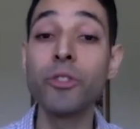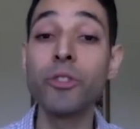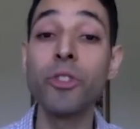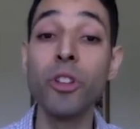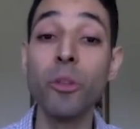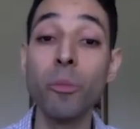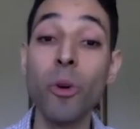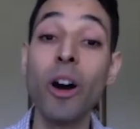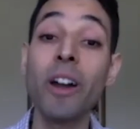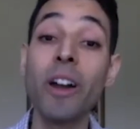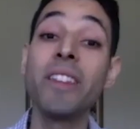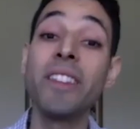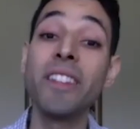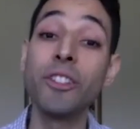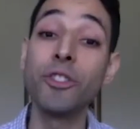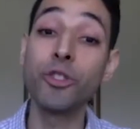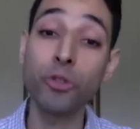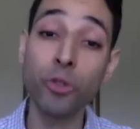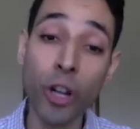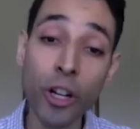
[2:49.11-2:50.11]
to the body the
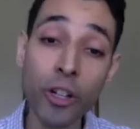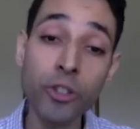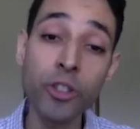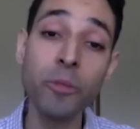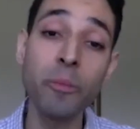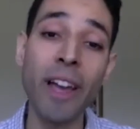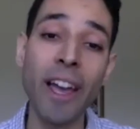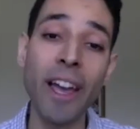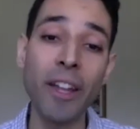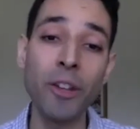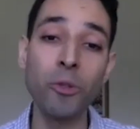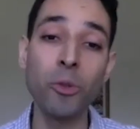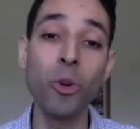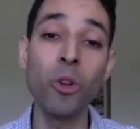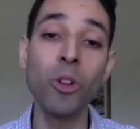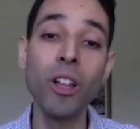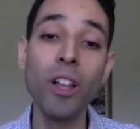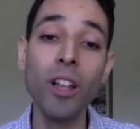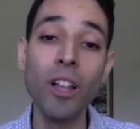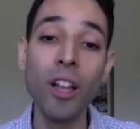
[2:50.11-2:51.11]
instruction manual